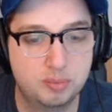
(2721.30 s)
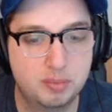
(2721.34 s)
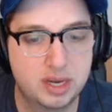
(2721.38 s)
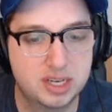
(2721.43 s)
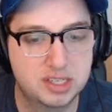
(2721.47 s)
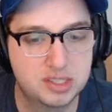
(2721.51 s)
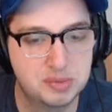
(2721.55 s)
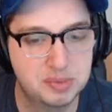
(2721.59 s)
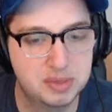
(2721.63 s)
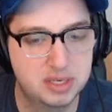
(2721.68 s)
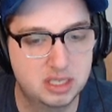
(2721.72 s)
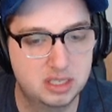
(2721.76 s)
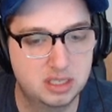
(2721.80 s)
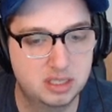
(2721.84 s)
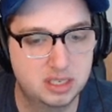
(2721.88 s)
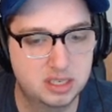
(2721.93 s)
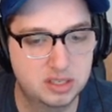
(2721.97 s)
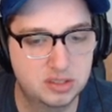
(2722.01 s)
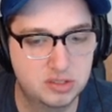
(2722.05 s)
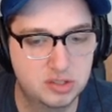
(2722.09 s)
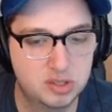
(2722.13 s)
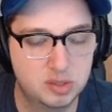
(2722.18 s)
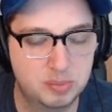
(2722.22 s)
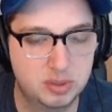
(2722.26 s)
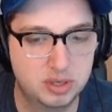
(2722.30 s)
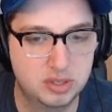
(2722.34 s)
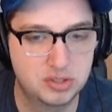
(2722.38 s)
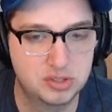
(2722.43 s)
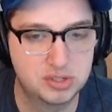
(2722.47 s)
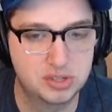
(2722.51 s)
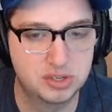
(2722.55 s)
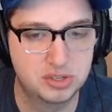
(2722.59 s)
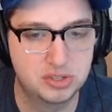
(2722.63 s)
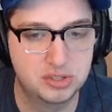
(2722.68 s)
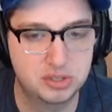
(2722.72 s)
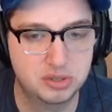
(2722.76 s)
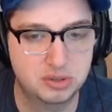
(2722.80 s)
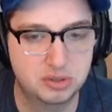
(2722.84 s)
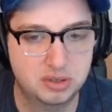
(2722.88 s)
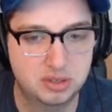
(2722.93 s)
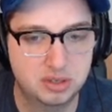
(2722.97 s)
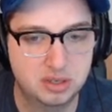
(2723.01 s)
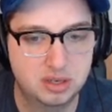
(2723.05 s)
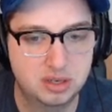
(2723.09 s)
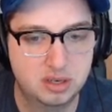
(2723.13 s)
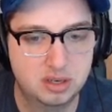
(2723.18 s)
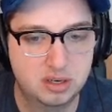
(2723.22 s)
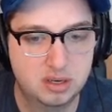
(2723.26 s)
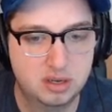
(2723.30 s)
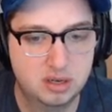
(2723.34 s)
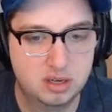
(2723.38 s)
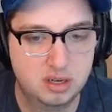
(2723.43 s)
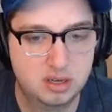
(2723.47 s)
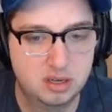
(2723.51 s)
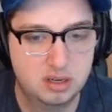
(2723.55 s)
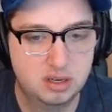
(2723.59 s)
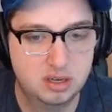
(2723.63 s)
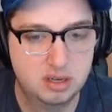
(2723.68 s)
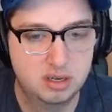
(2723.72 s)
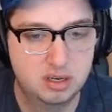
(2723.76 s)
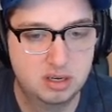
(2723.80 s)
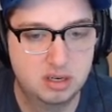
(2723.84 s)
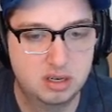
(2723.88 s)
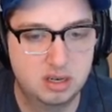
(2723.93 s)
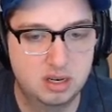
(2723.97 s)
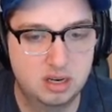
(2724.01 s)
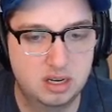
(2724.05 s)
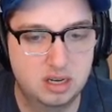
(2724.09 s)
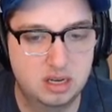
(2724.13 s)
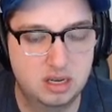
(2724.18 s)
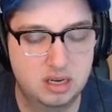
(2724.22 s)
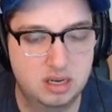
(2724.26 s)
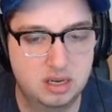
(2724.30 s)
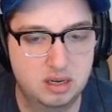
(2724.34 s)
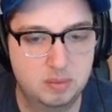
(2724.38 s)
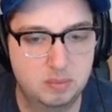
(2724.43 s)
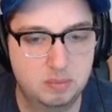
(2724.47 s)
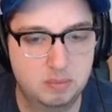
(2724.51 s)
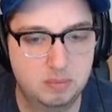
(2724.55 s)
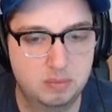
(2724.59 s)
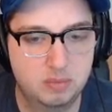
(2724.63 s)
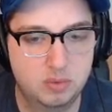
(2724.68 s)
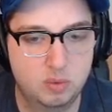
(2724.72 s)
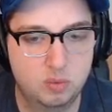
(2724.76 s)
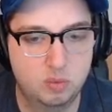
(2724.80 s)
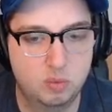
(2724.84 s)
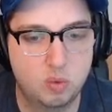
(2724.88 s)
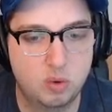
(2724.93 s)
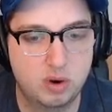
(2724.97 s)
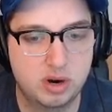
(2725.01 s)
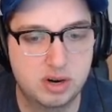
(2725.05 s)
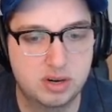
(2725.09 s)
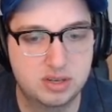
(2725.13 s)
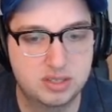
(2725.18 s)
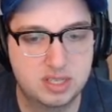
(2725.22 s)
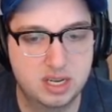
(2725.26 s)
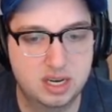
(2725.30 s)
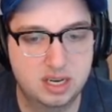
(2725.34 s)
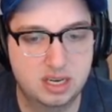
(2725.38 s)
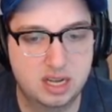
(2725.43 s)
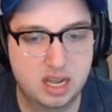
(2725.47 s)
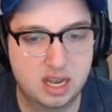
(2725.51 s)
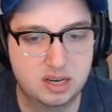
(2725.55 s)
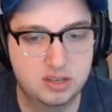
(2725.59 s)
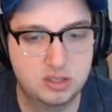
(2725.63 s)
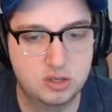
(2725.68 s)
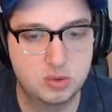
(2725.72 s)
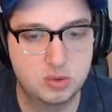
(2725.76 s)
makes me super interested too. Warrior dedicated